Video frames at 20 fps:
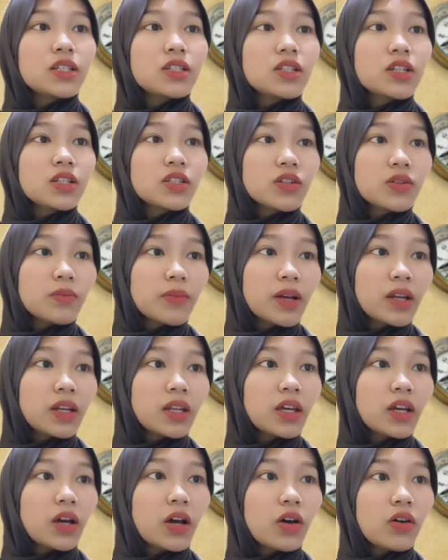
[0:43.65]

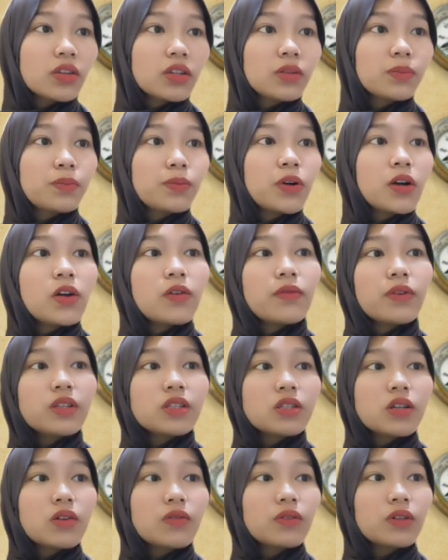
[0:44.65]
determining how the
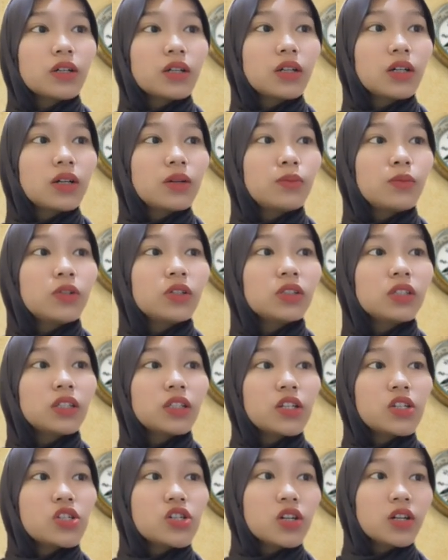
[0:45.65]
profits of a
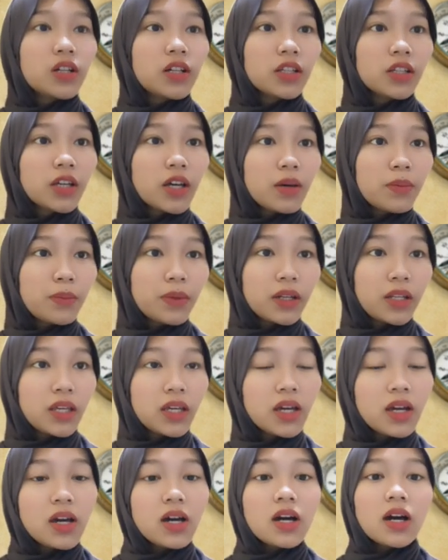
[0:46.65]
multinational company